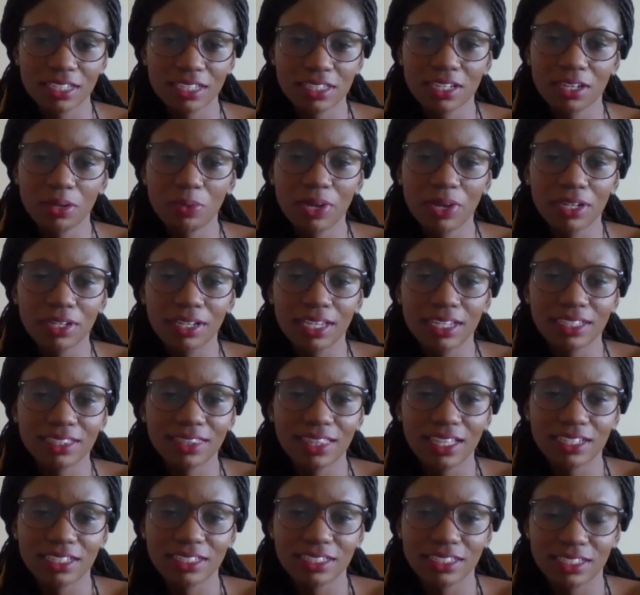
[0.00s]
Does anyone
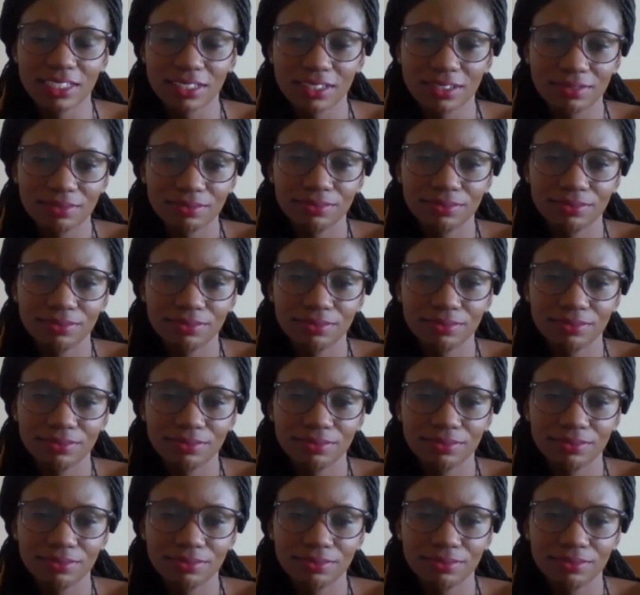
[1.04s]
get that